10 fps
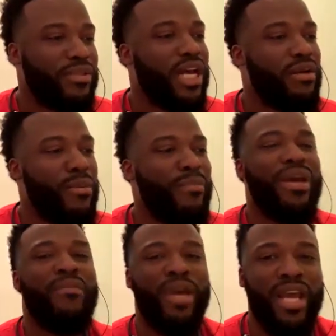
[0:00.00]
Tell him to be
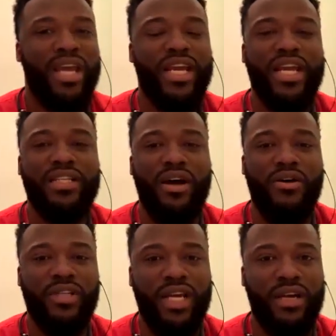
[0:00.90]
a man to get his
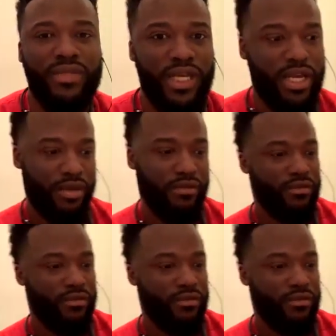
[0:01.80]
own damn team.